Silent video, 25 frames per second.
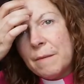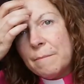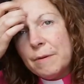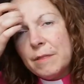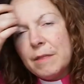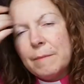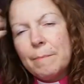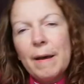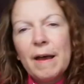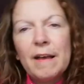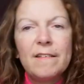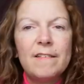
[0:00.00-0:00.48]

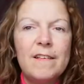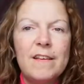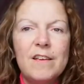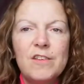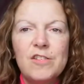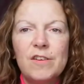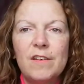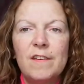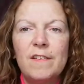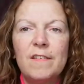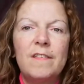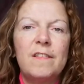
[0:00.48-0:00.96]
But the
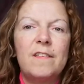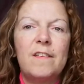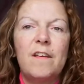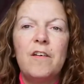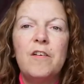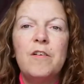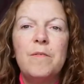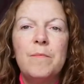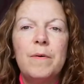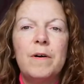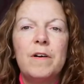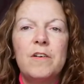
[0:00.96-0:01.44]
passage is
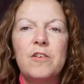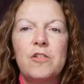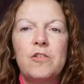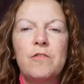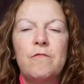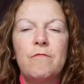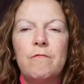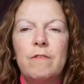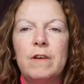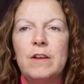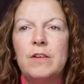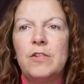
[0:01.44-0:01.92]
so
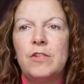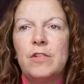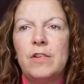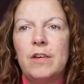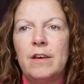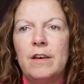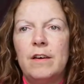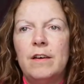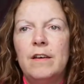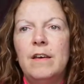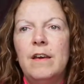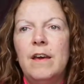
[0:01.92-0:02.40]
much
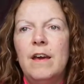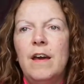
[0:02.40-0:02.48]
richer